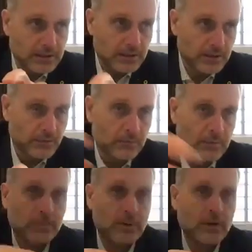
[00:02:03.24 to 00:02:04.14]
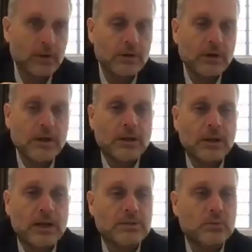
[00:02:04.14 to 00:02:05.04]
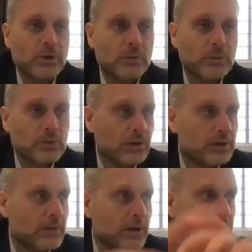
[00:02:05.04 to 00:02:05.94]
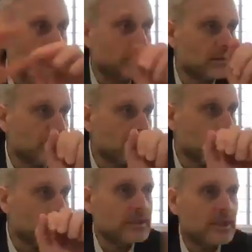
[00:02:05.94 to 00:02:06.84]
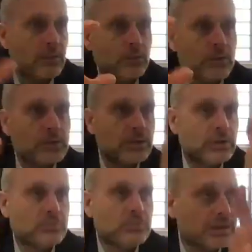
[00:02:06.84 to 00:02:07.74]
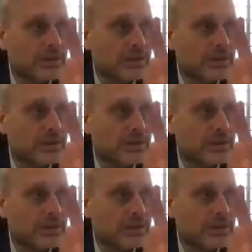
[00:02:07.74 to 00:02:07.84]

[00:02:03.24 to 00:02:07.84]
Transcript: if you remember last week, we talked about this sandwich, the Shema